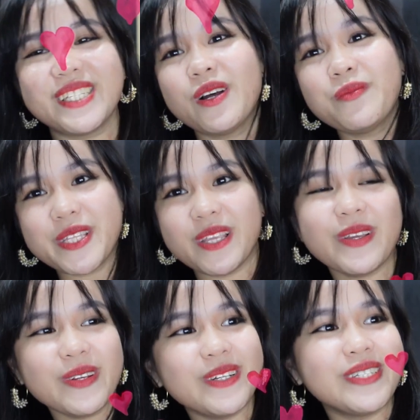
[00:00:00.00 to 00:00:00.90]
is so
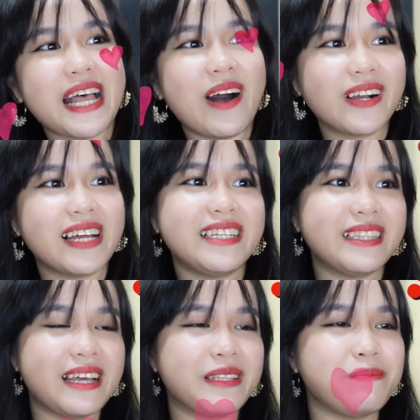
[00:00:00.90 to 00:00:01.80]
meticulous. How can
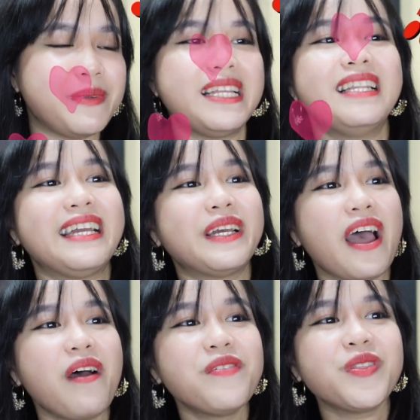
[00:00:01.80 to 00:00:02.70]
it not be? Like,
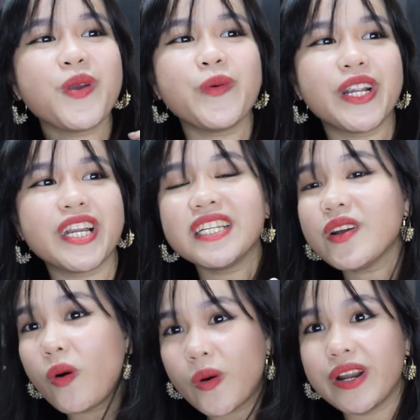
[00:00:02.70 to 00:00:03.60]
everything were in
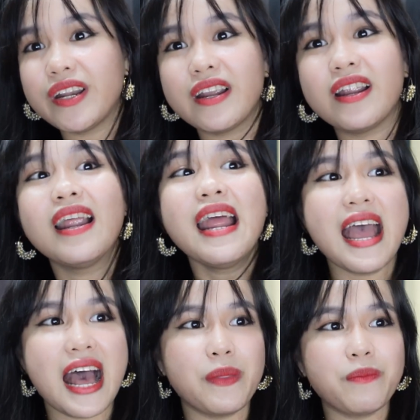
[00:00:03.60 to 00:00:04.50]
order,
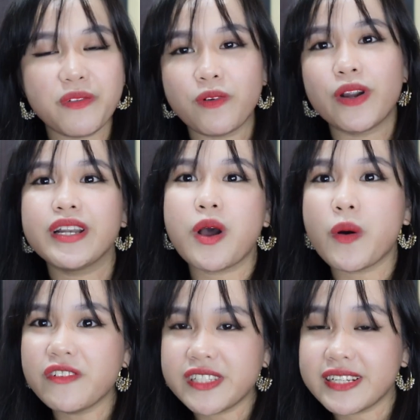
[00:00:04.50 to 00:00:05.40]
and before the
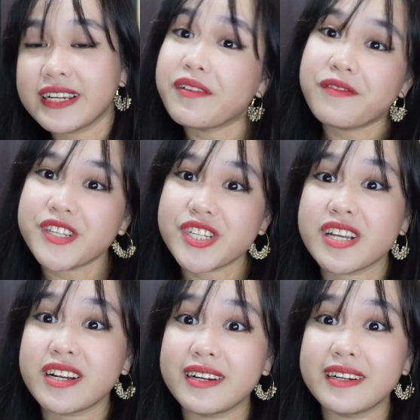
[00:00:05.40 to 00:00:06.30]
officer can
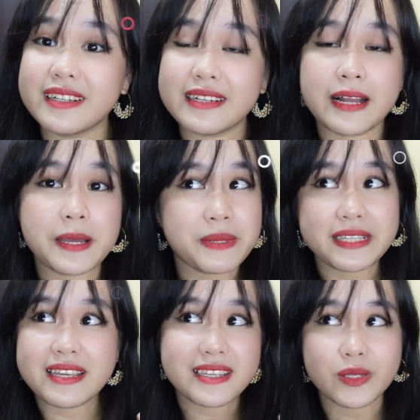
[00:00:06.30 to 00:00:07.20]
finish
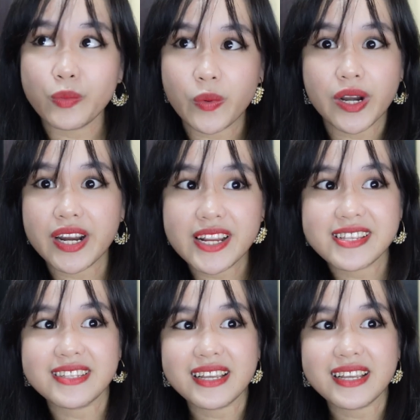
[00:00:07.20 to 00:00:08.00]
his words,